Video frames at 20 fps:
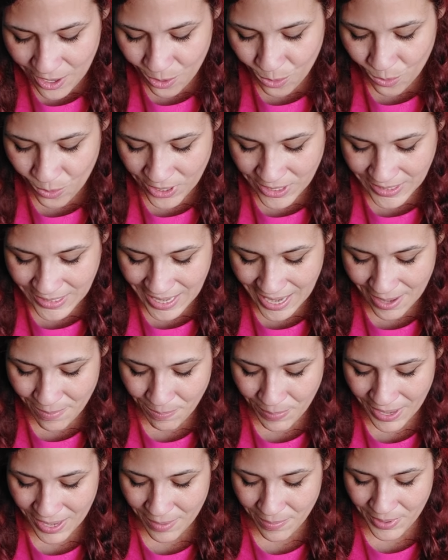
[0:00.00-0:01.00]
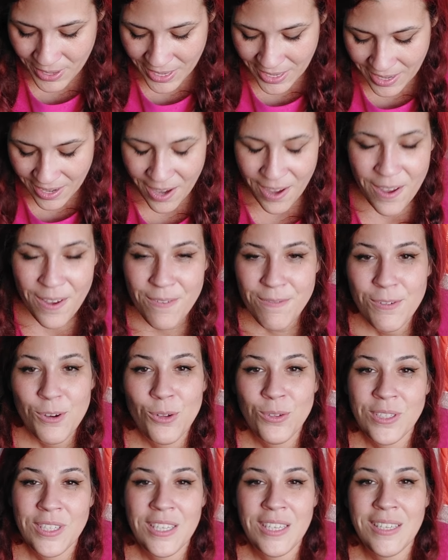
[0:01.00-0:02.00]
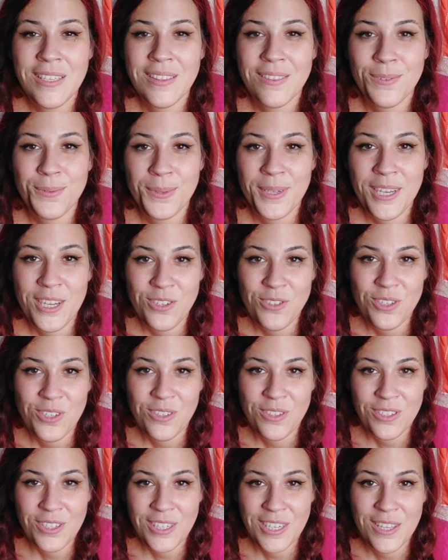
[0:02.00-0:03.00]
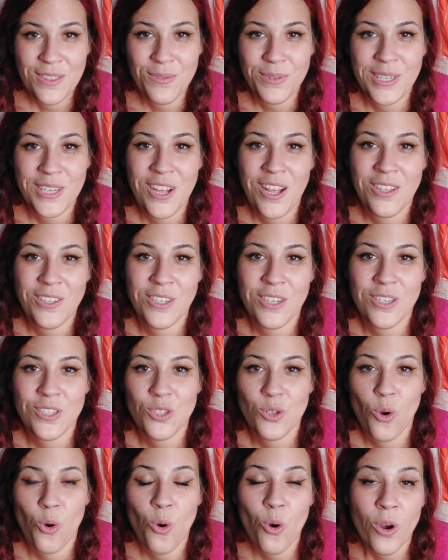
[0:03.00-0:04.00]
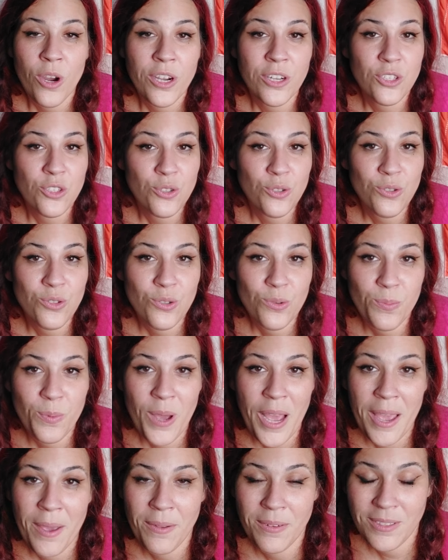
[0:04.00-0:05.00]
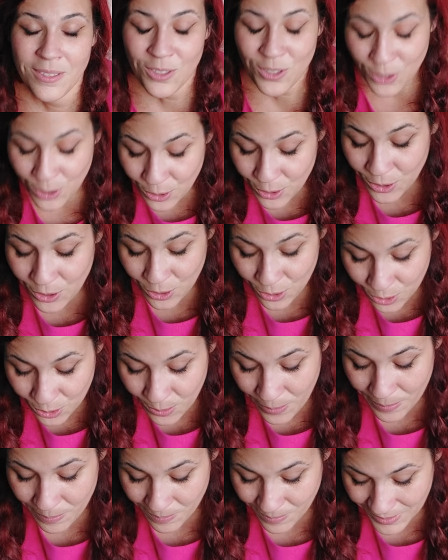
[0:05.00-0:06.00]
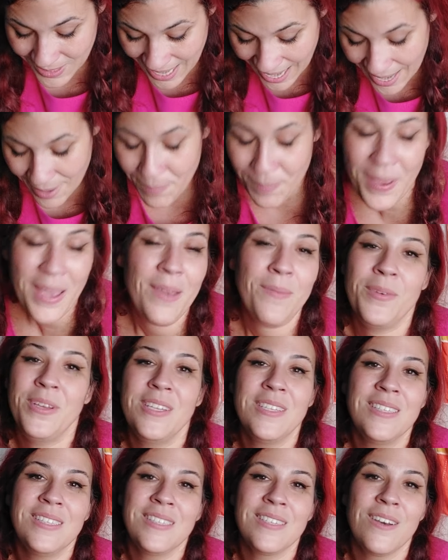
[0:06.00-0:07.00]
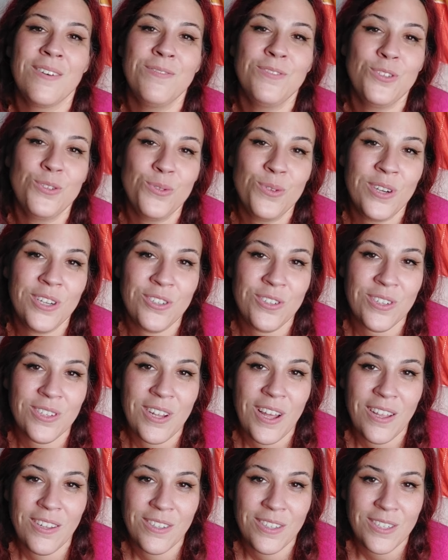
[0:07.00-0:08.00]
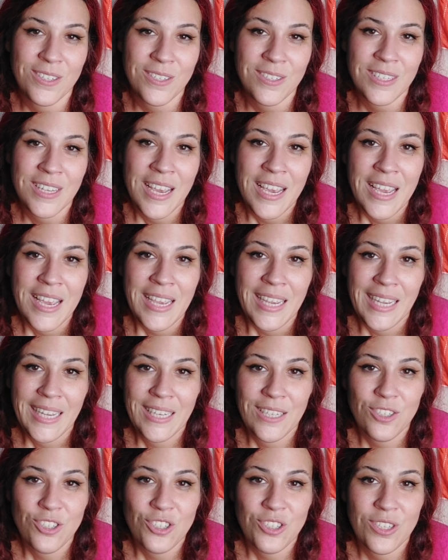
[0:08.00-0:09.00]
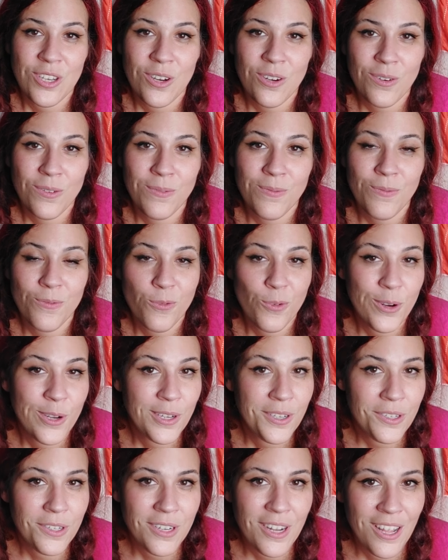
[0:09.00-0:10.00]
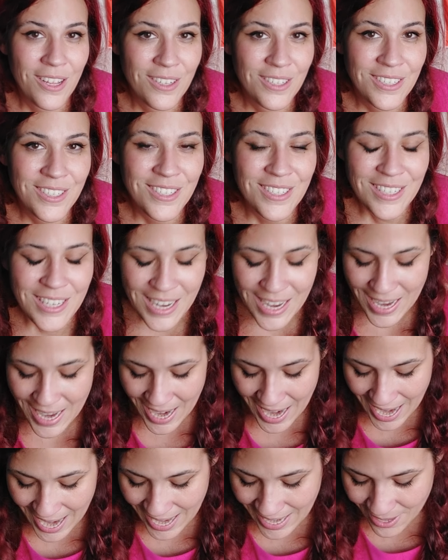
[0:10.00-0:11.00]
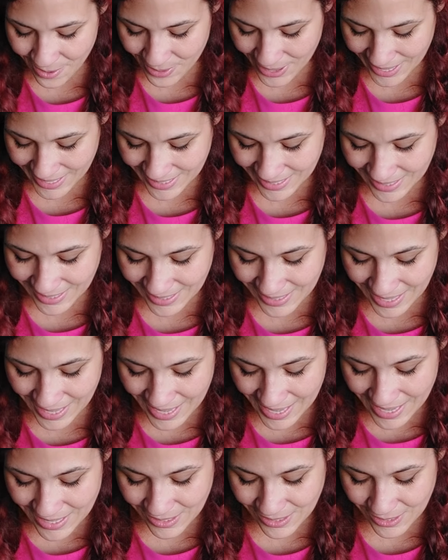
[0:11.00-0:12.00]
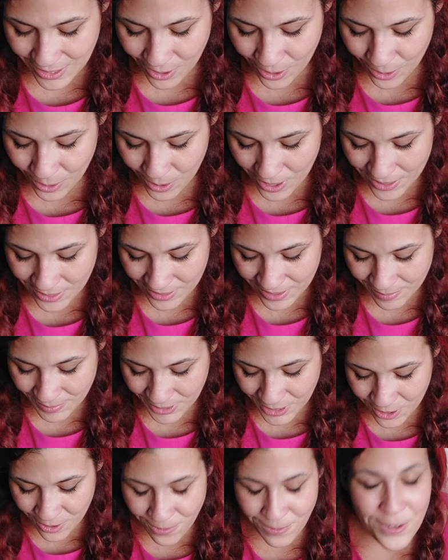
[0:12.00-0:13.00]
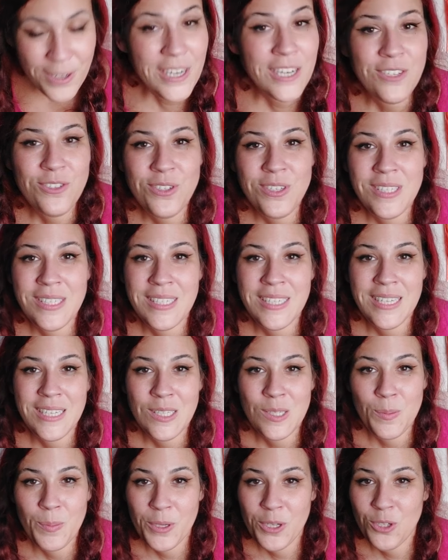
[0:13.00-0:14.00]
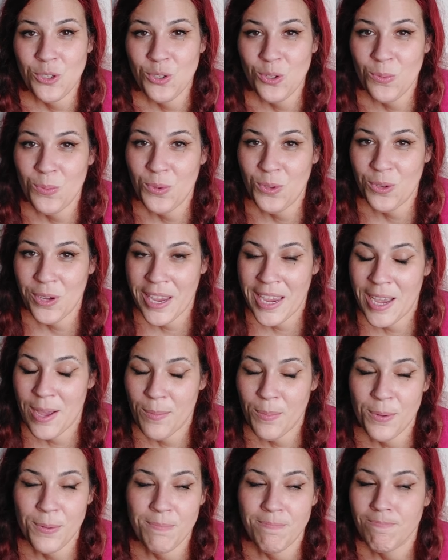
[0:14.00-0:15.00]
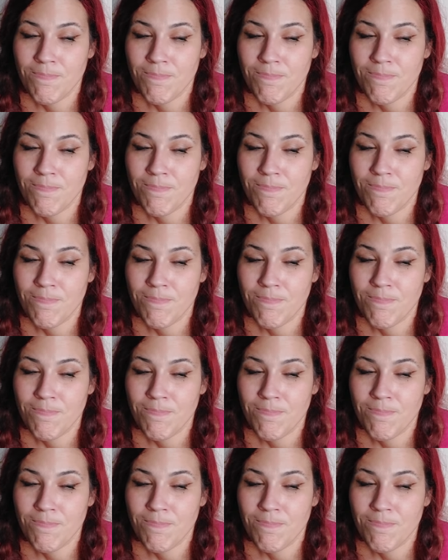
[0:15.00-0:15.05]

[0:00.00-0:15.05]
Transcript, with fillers: a one-time payment of only $333 or two two two two time payments of $200 each, so $400. Anyways, so let me know if you're interested. Spiritual boot camp